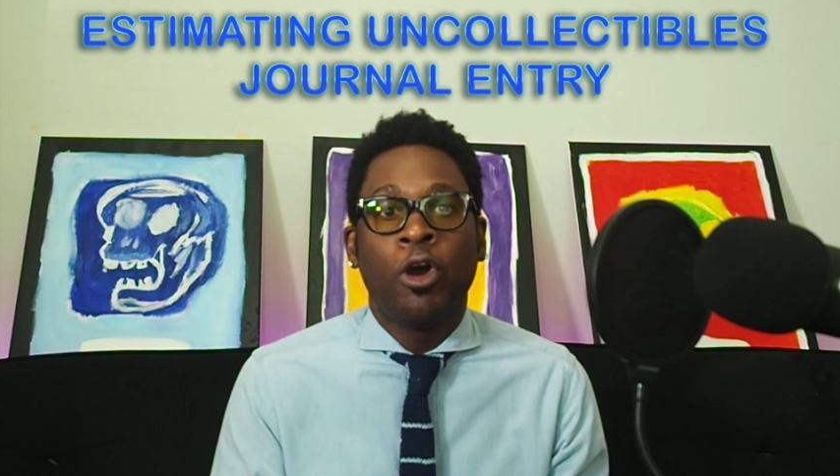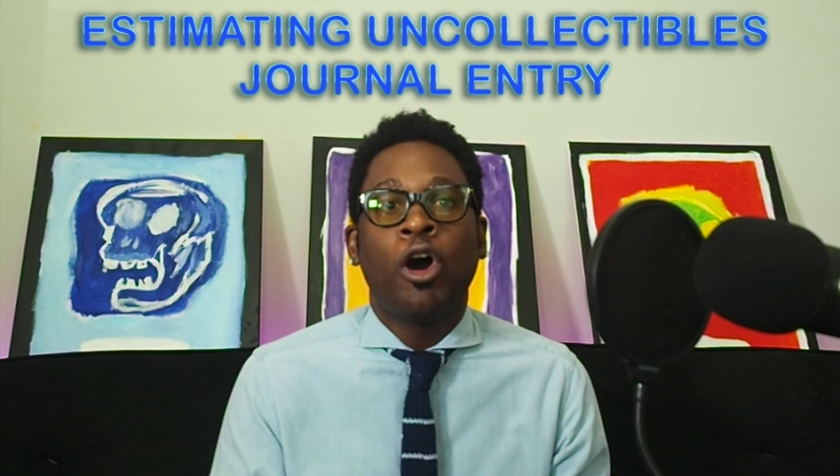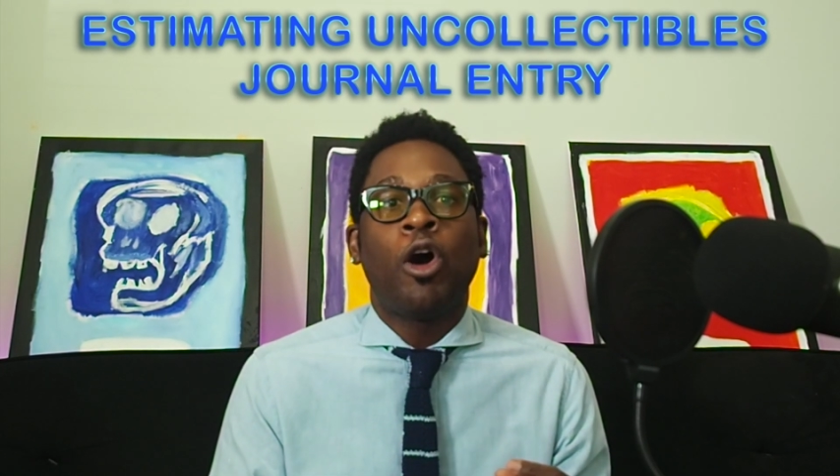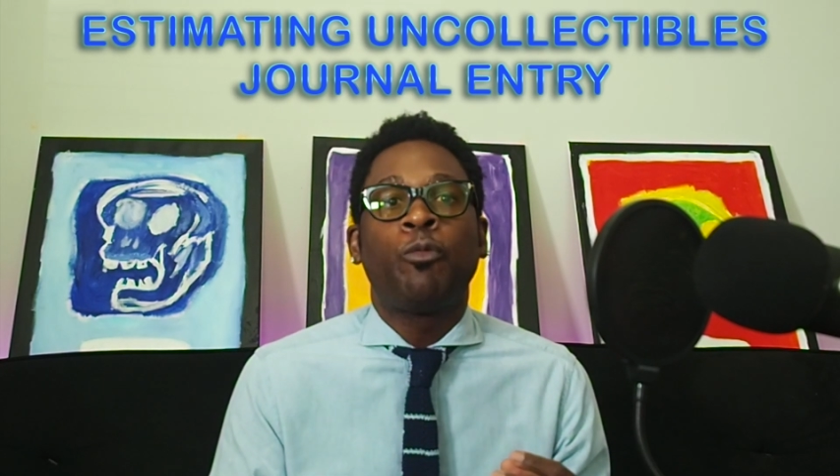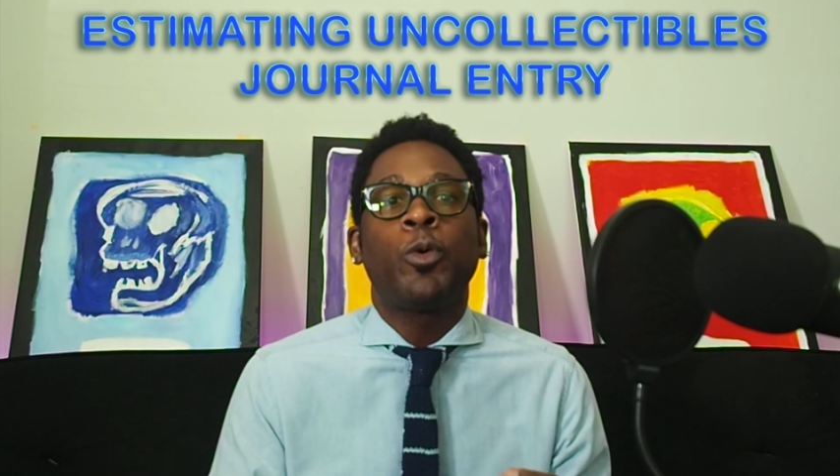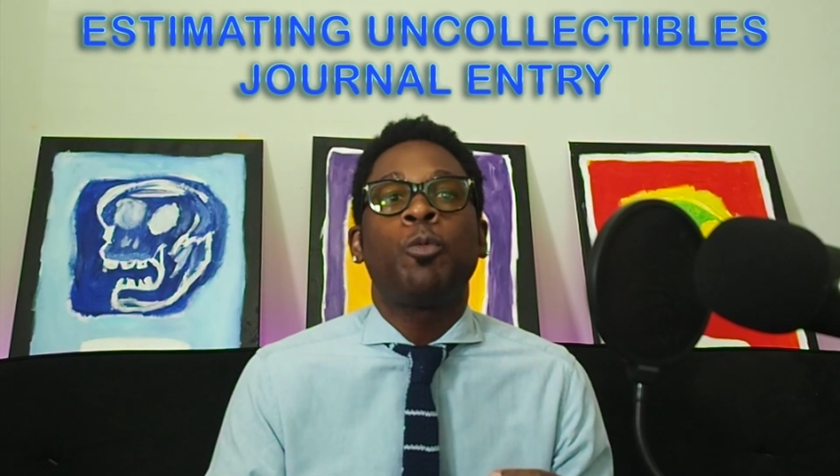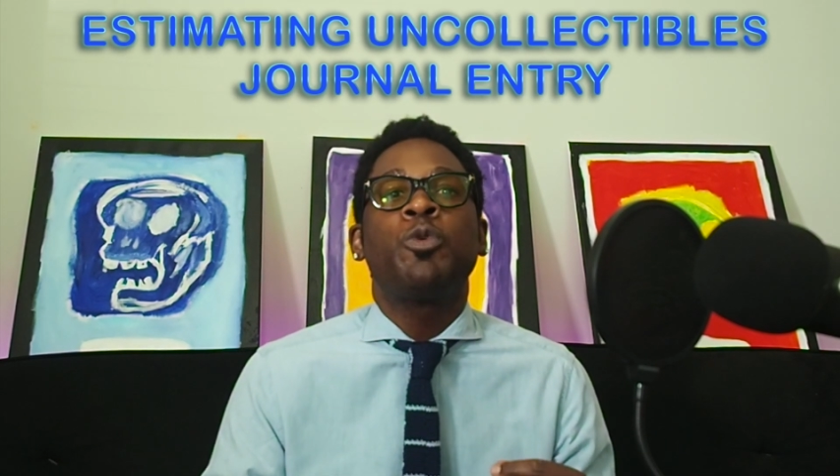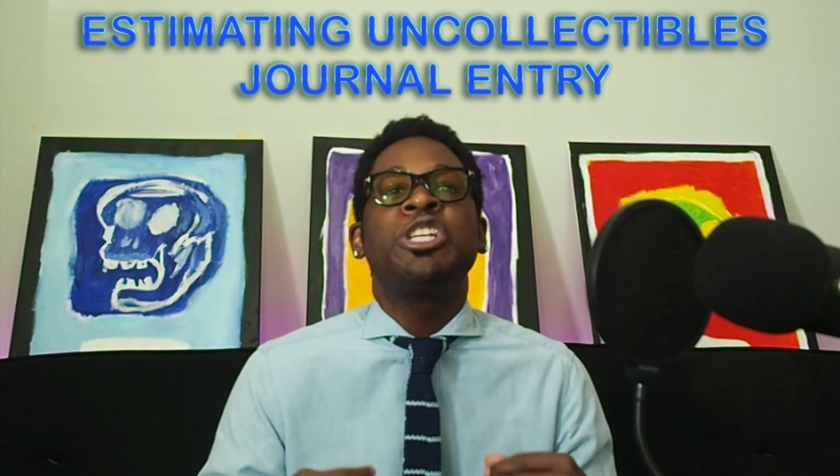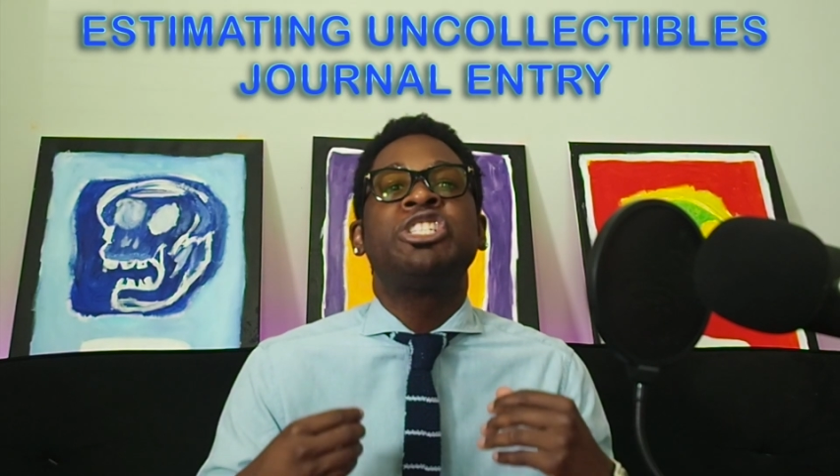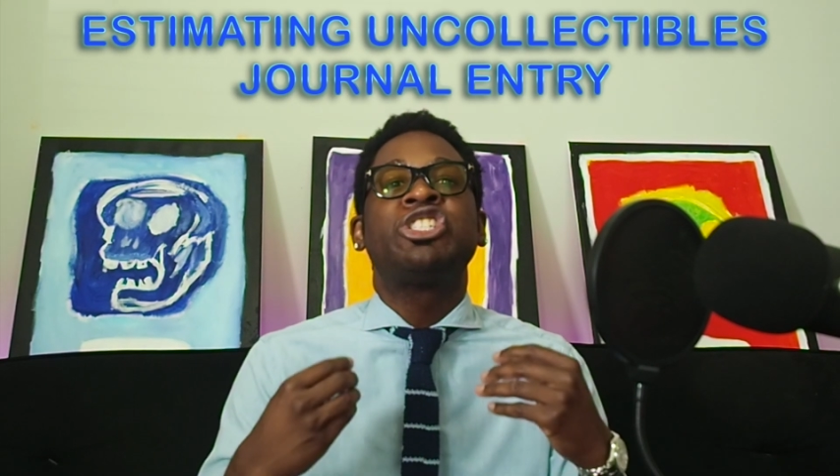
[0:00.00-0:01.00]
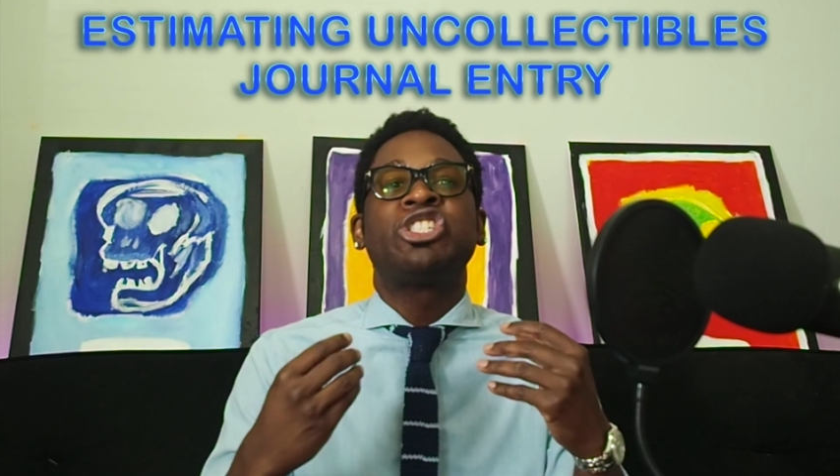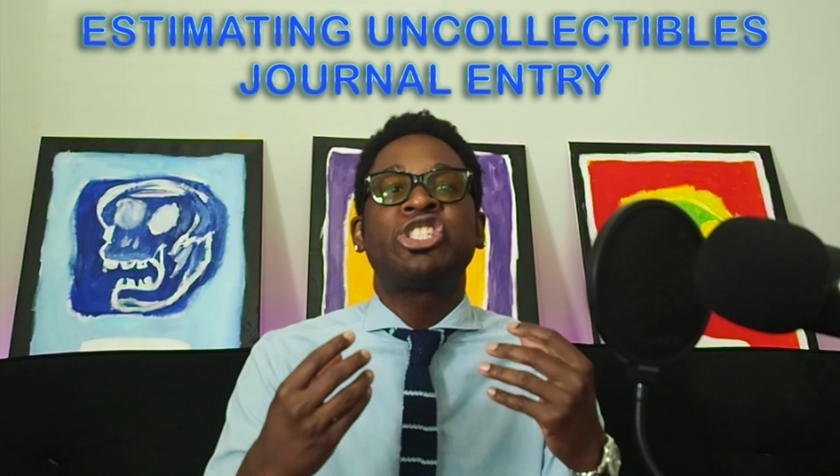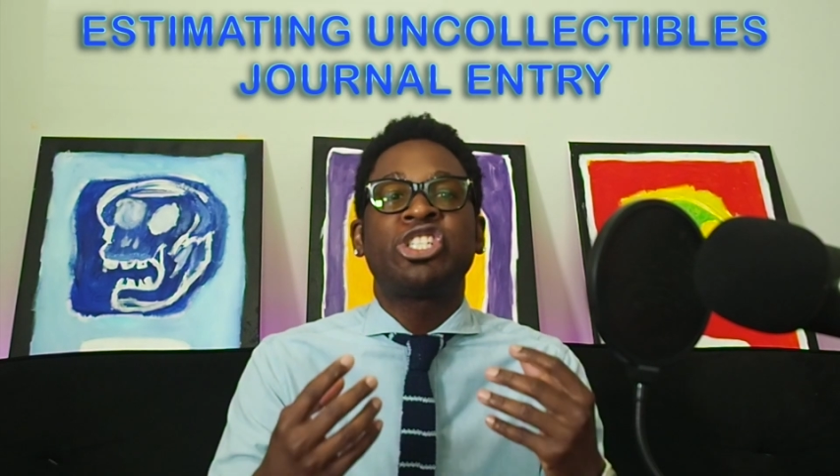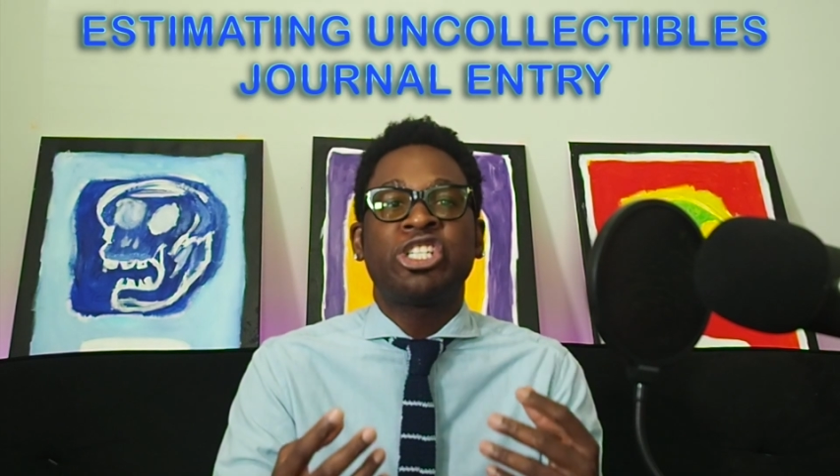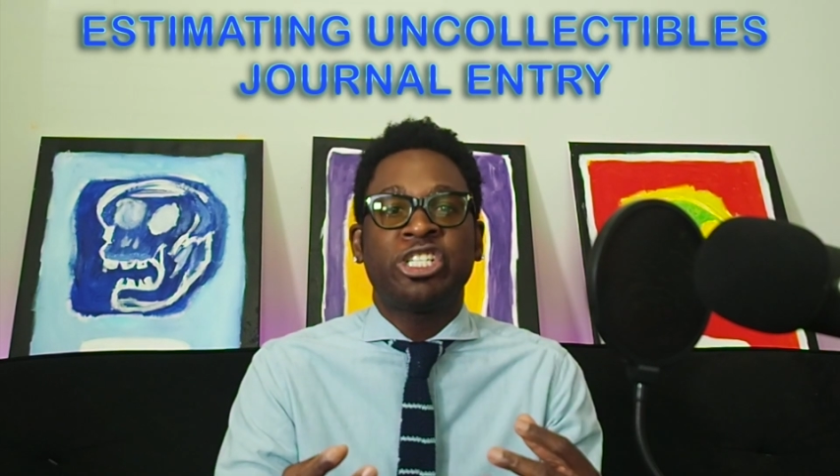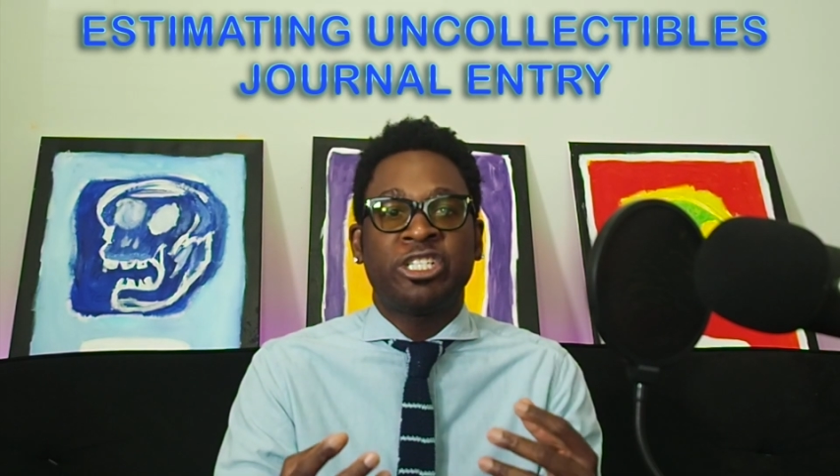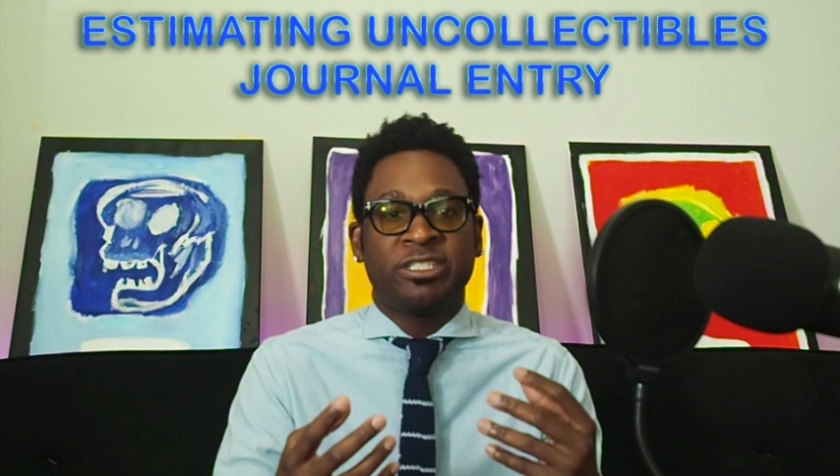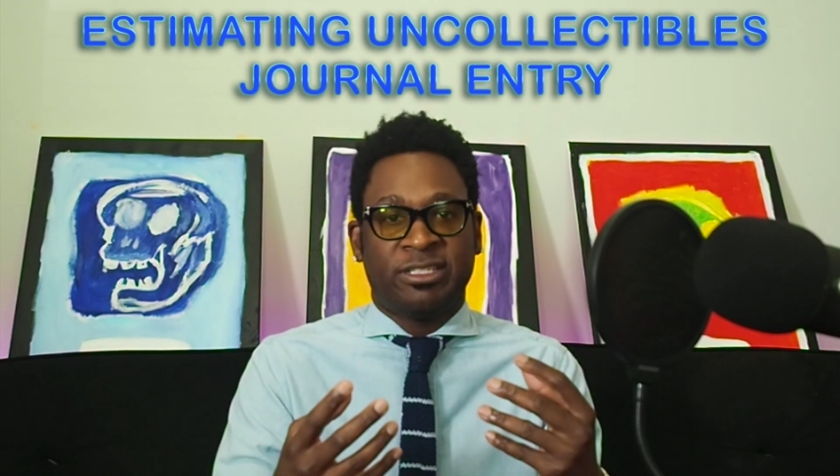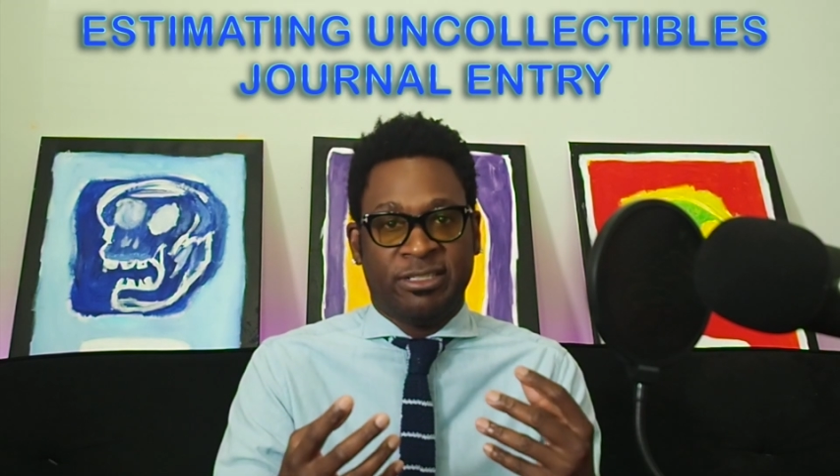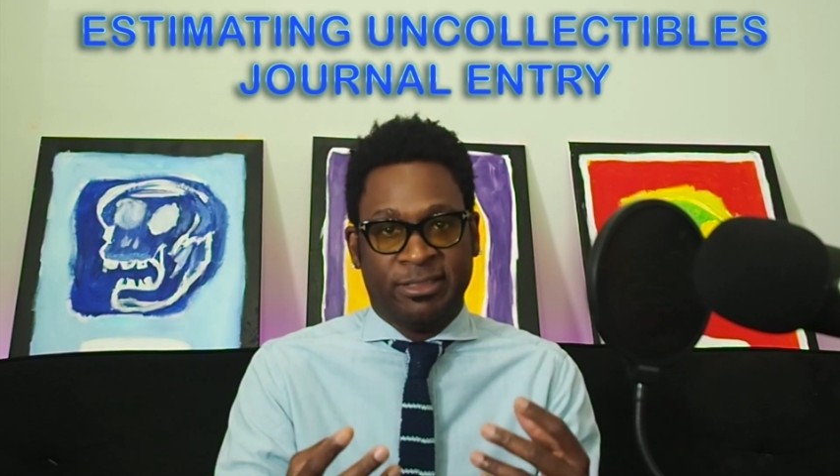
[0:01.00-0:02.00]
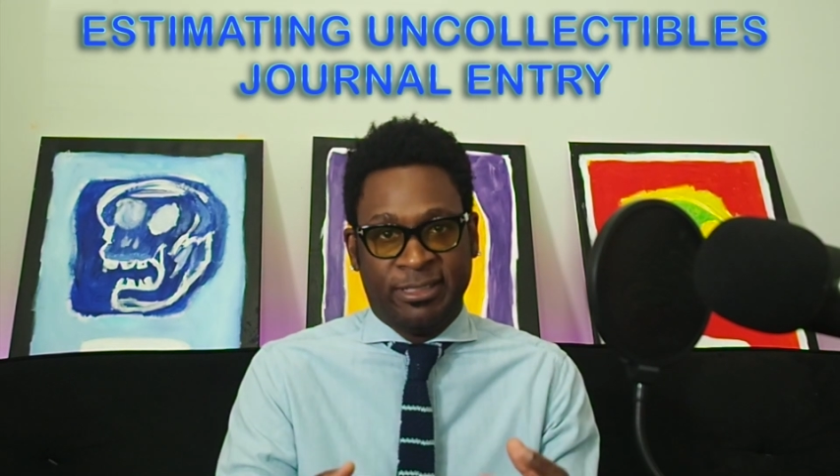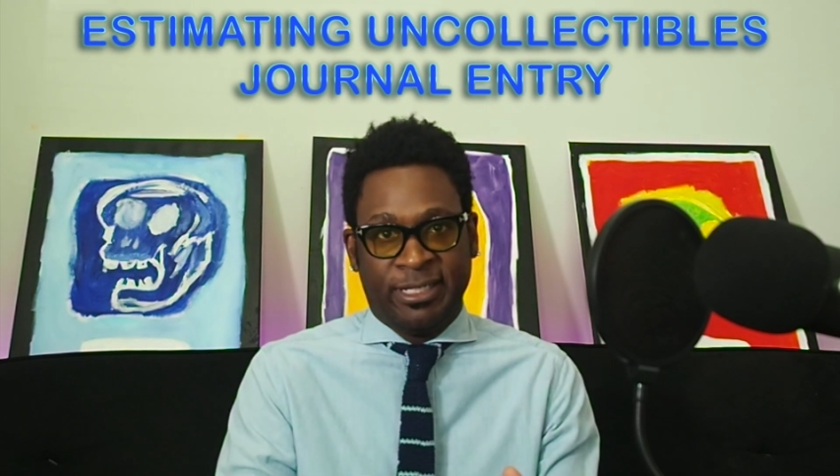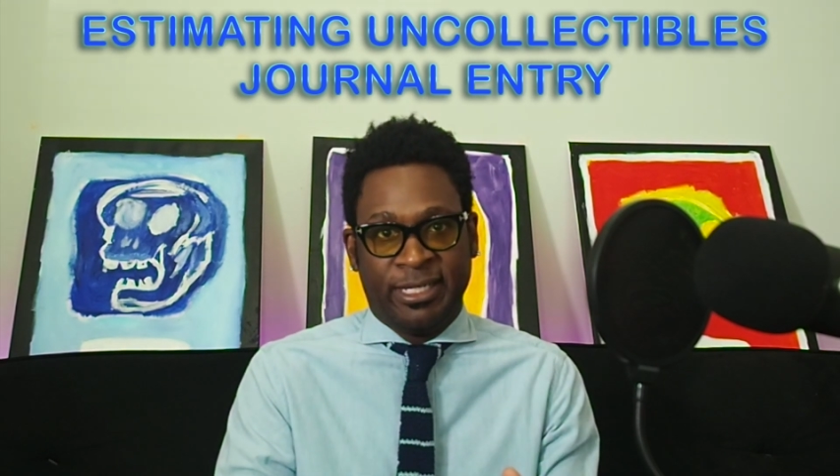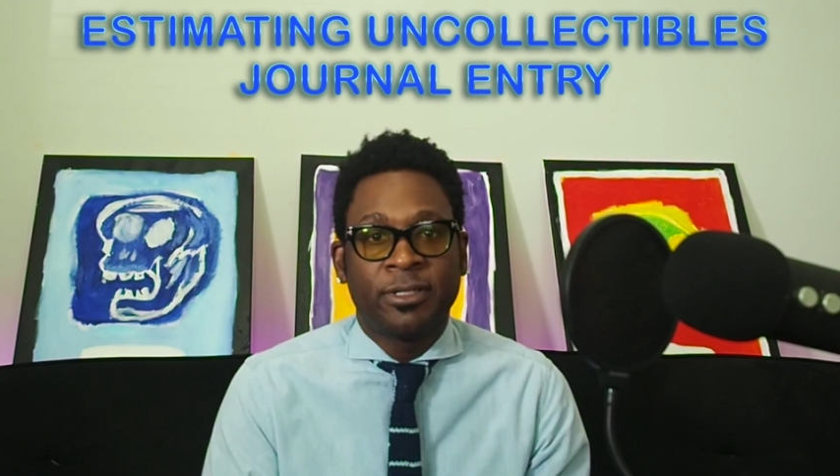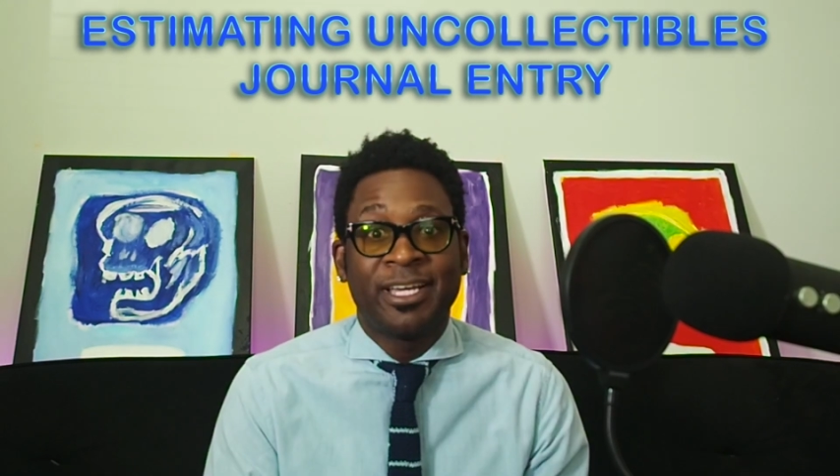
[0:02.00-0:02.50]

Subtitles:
of what we should collect.